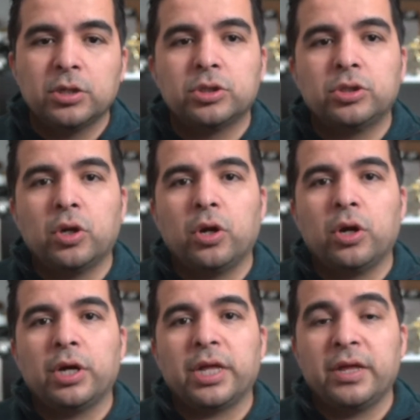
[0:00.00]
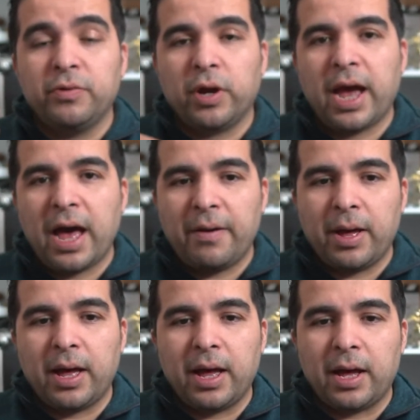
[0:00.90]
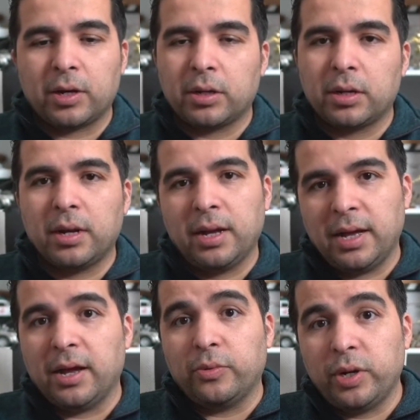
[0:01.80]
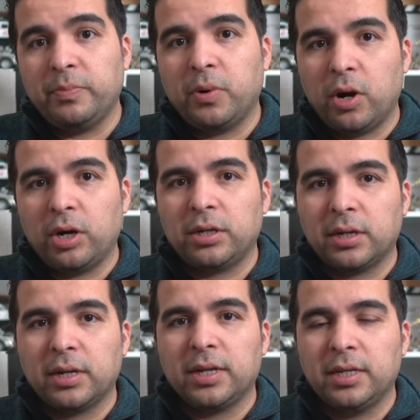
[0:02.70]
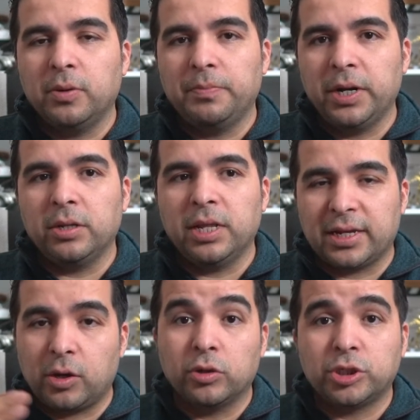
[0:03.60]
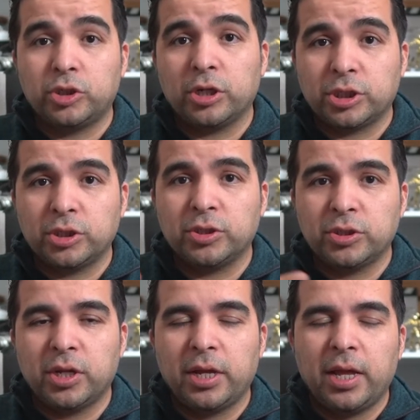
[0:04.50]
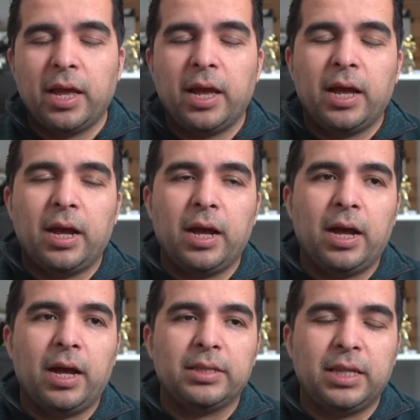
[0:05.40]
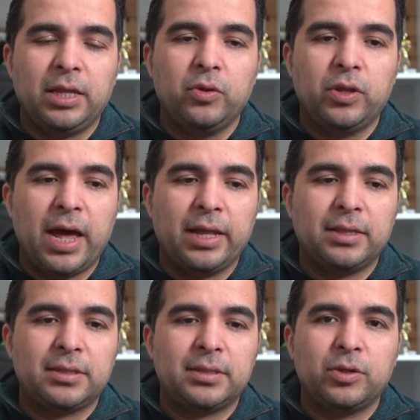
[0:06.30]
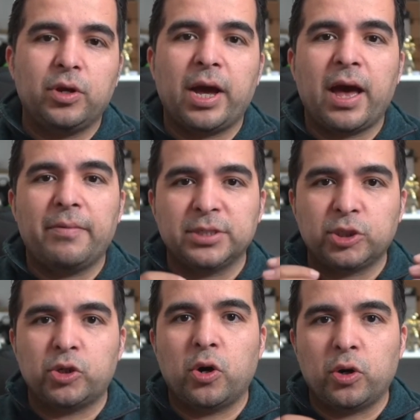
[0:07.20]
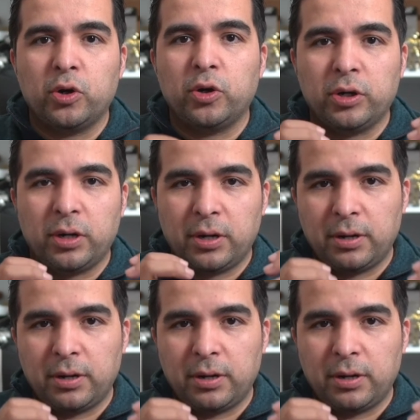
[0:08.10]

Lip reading: So if you have a rebar in the middle, like construction, they do that. You have a stronger